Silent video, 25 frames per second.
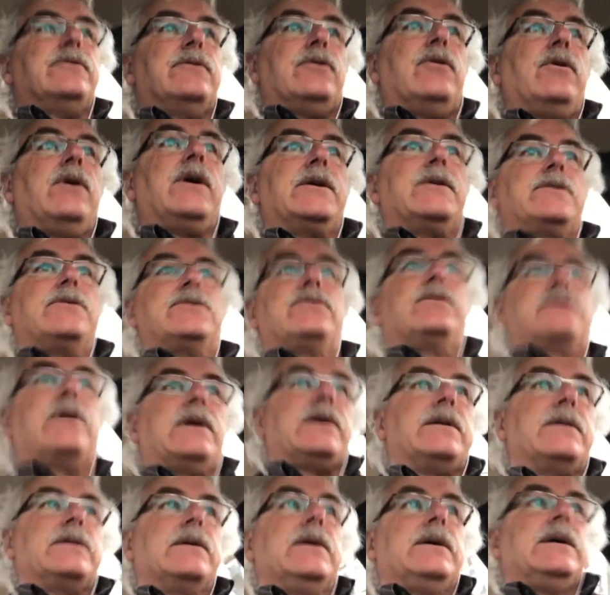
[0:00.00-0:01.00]
know how to do
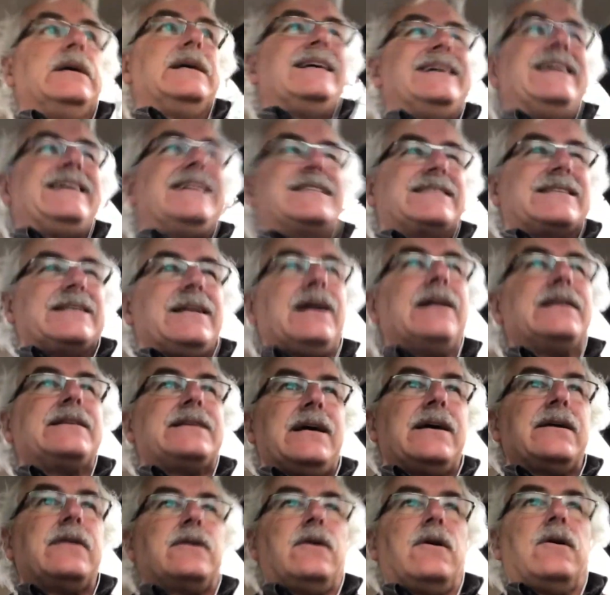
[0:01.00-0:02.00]
that. It's not
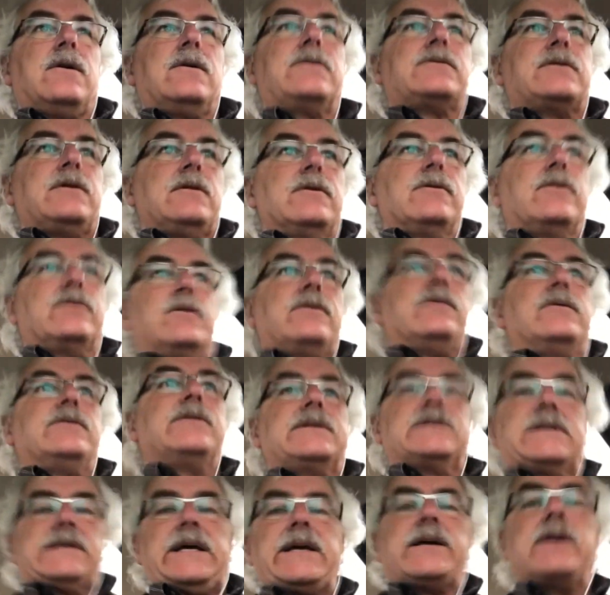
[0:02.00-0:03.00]
that hard to
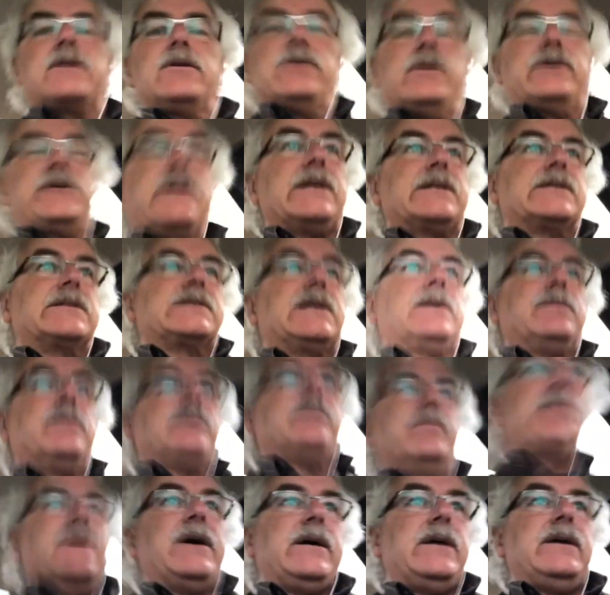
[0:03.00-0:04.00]
learn. Take a look at some
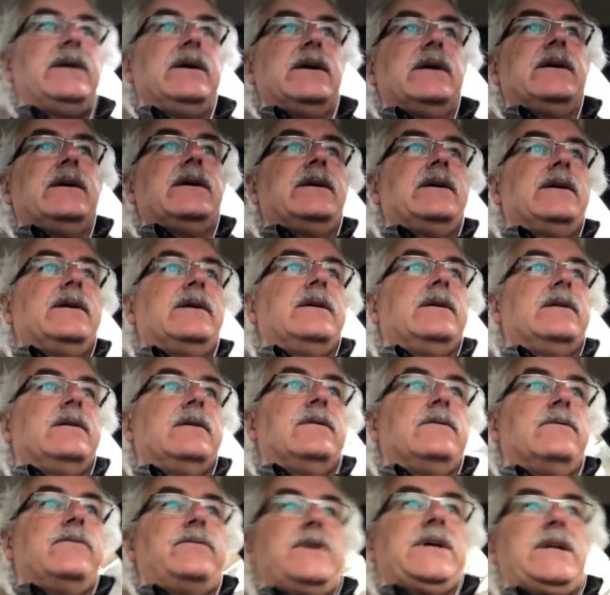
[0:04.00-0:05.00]
of my
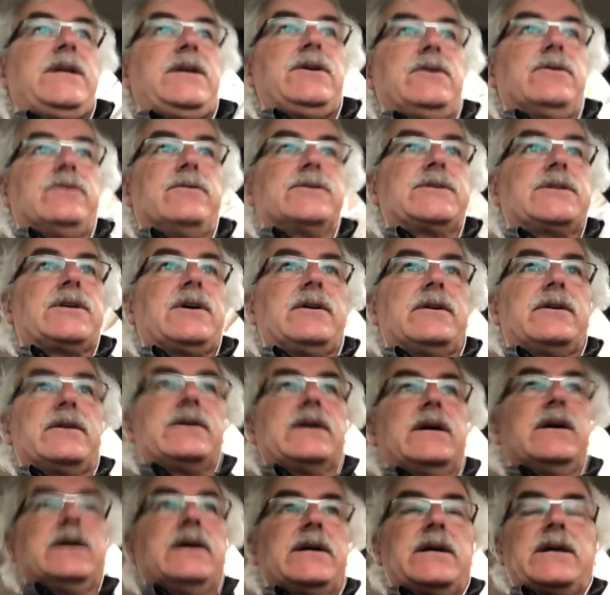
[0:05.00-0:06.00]
videos
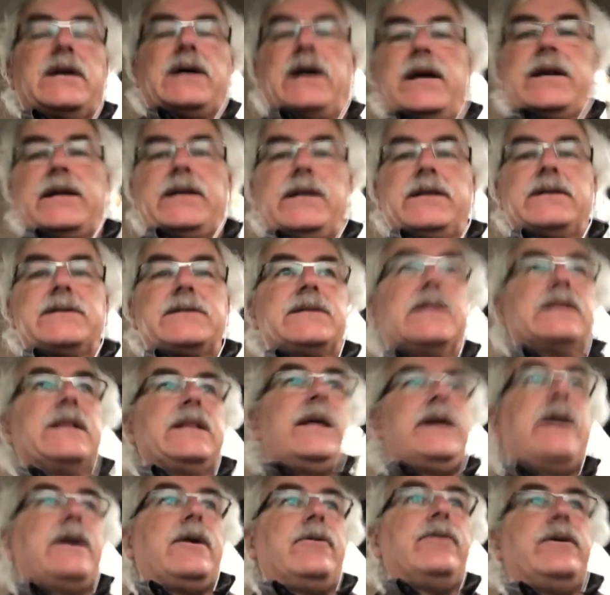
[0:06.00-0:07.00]
on cuttings and
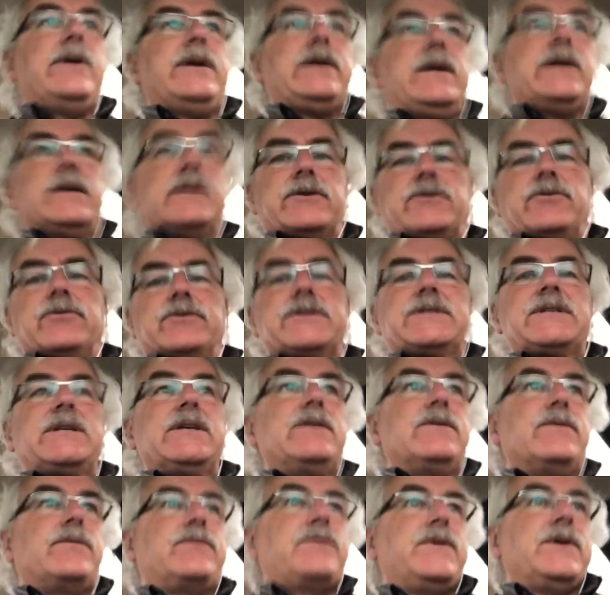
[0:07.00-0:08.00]
layering, and go see
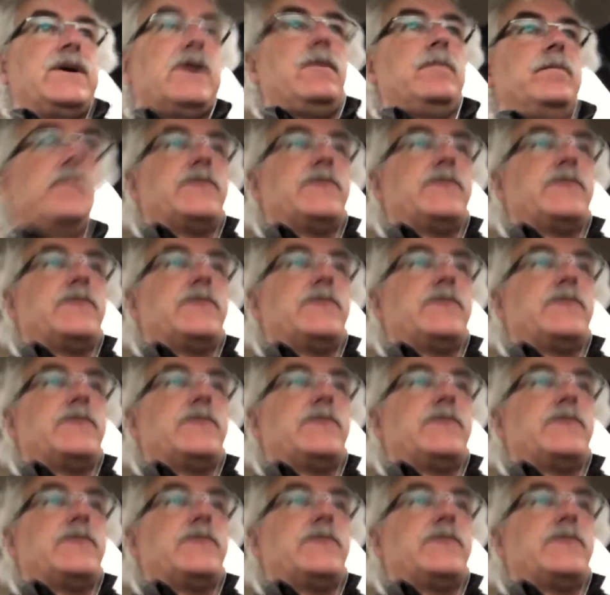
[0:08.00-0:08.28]
the film,